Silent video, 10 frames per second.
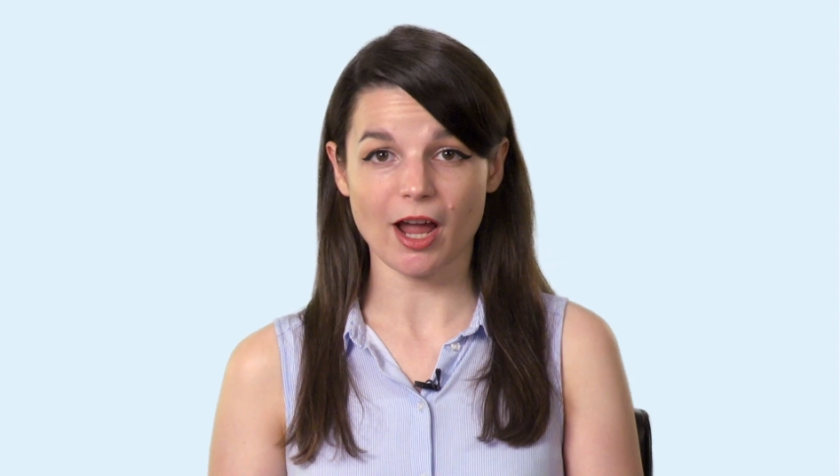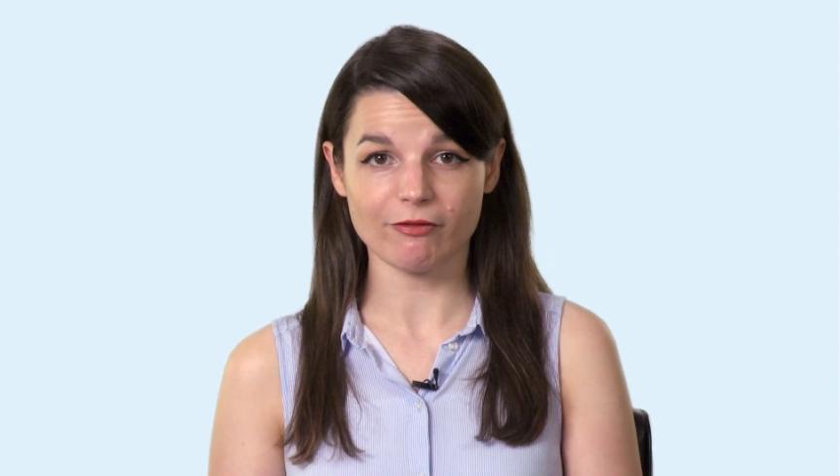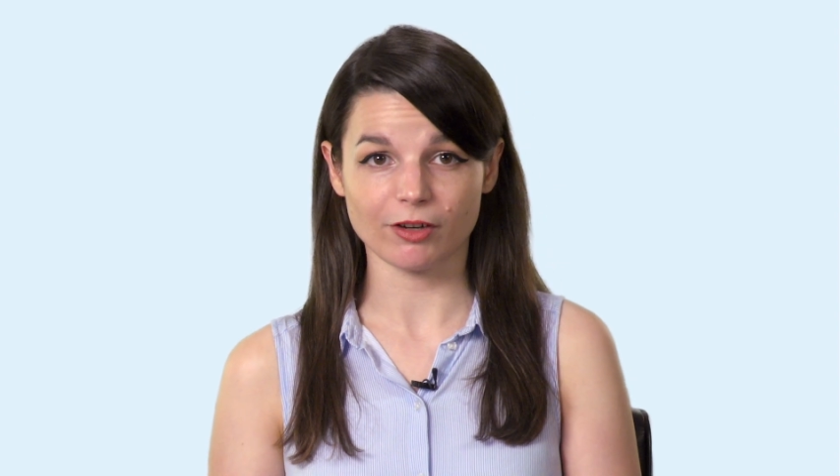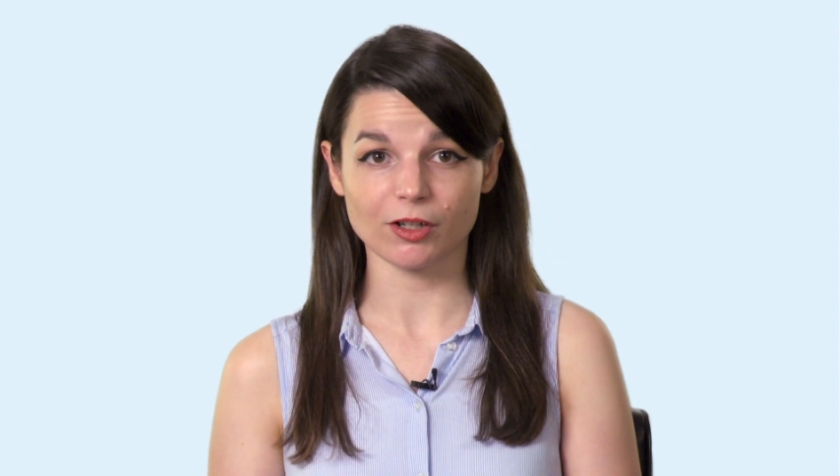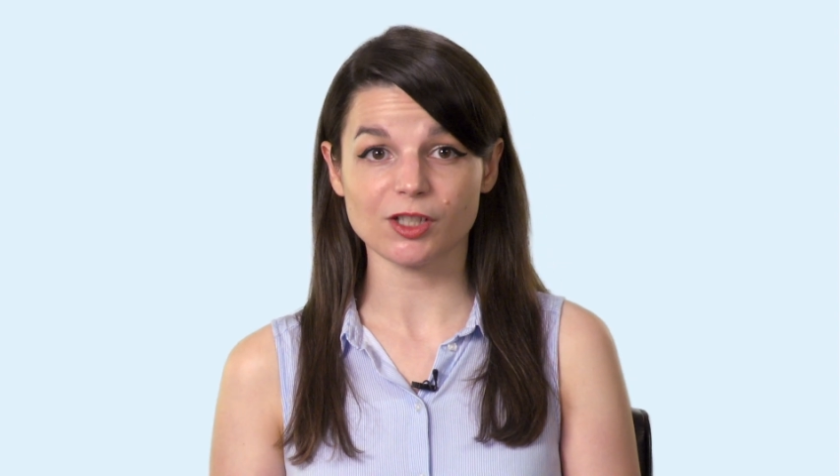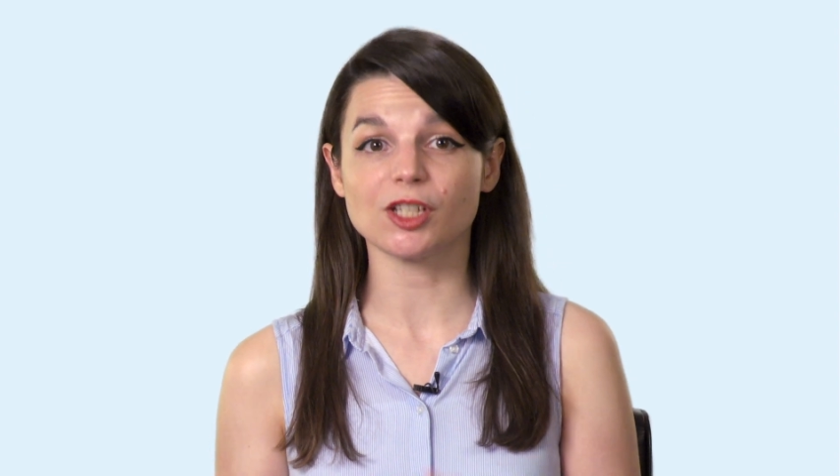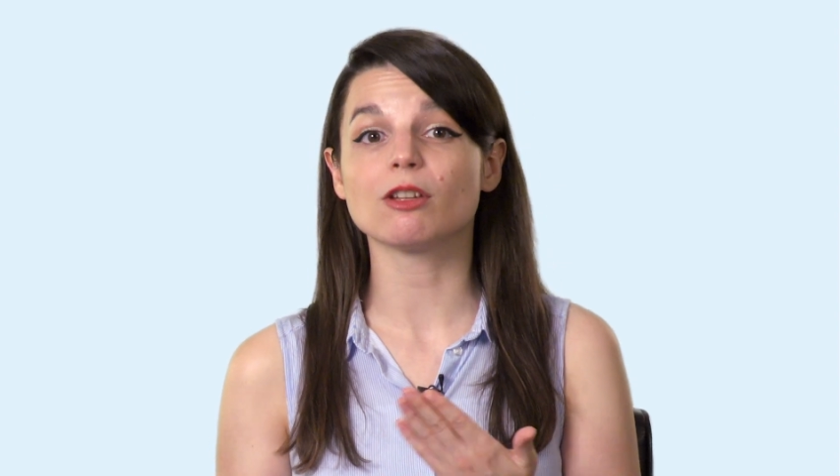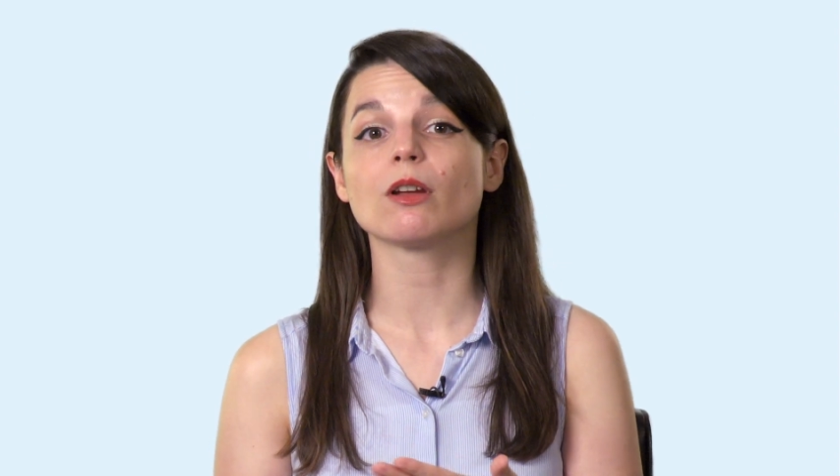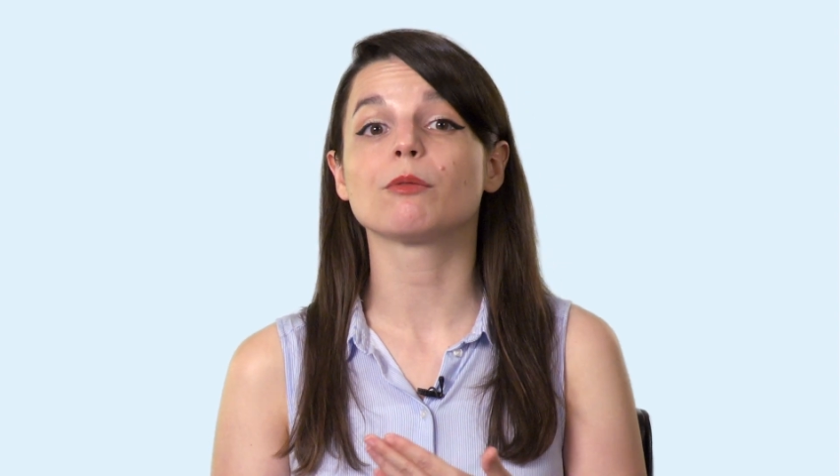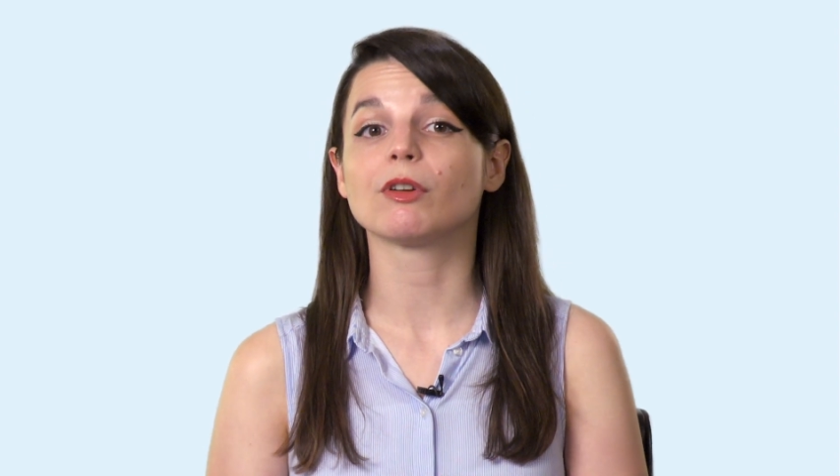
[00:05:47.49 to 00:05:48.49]
effort so
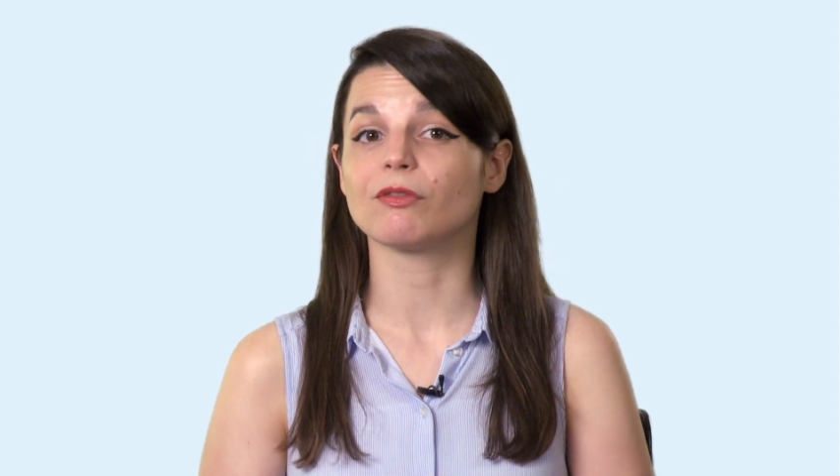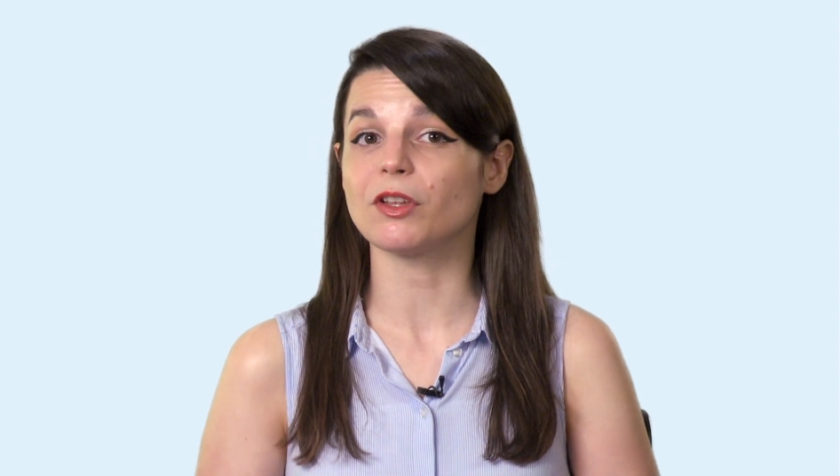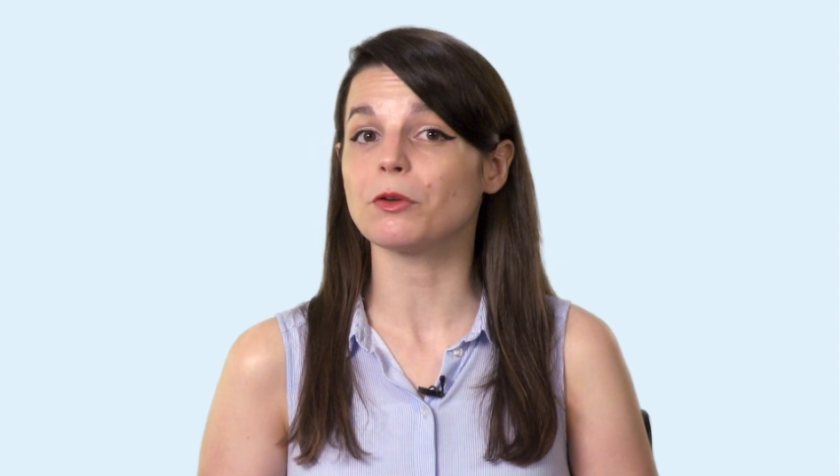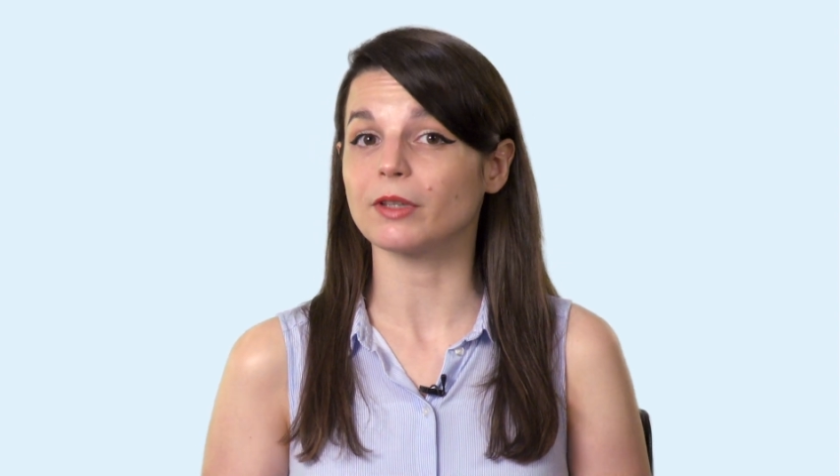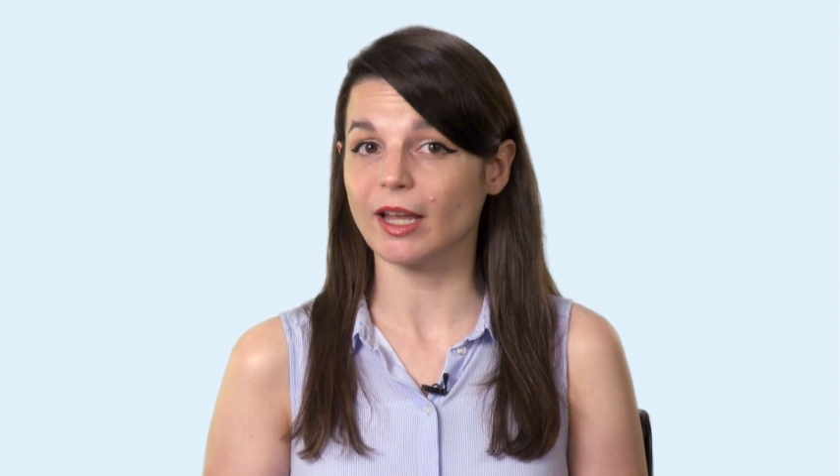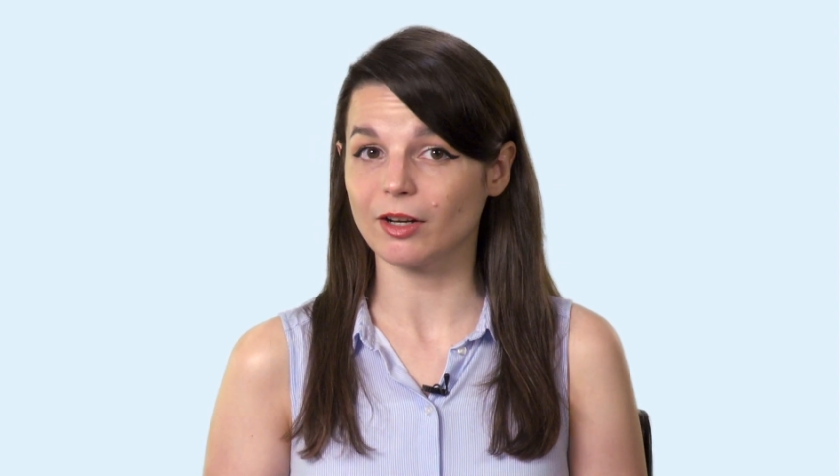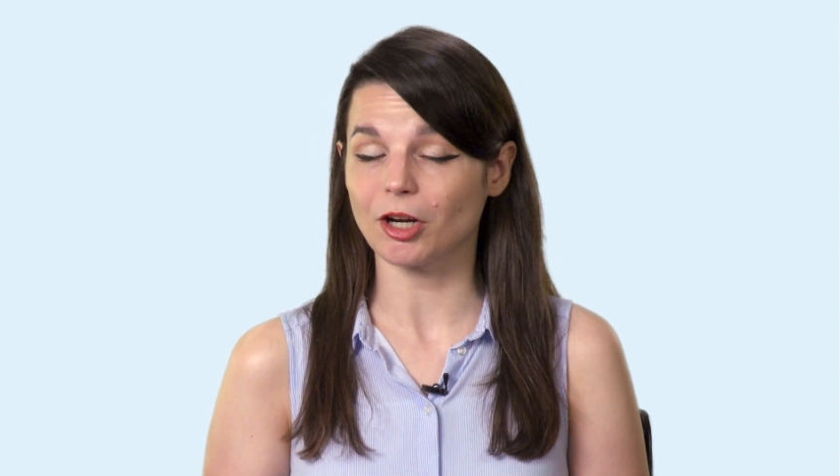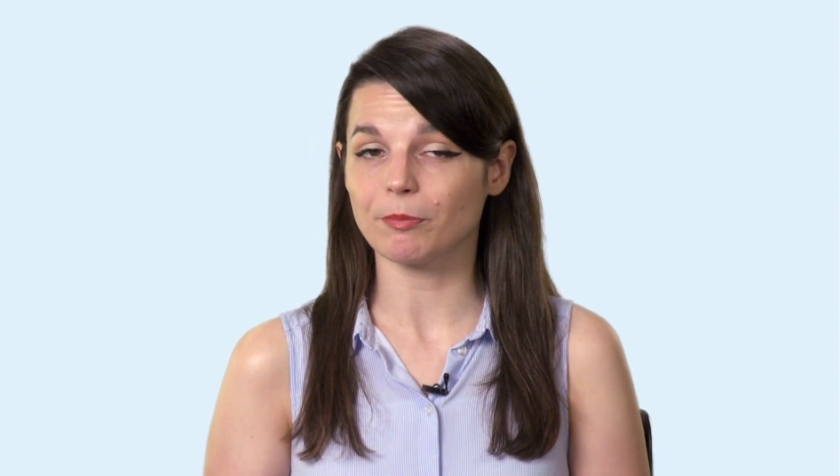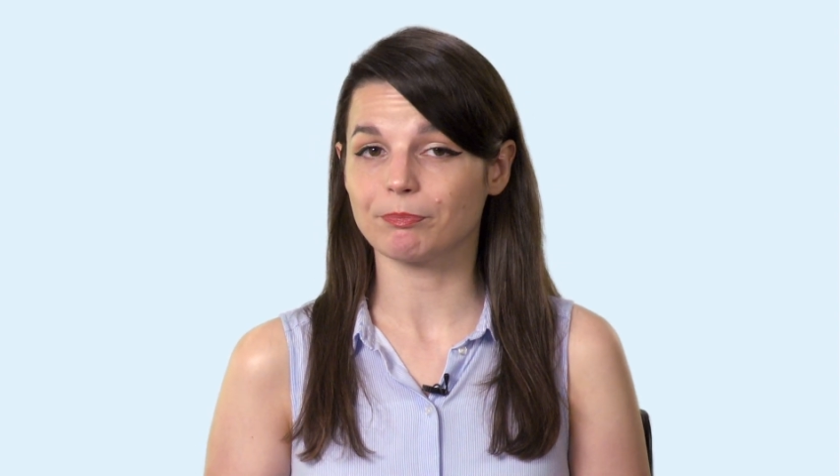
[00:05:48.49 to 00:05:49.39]
you can review later.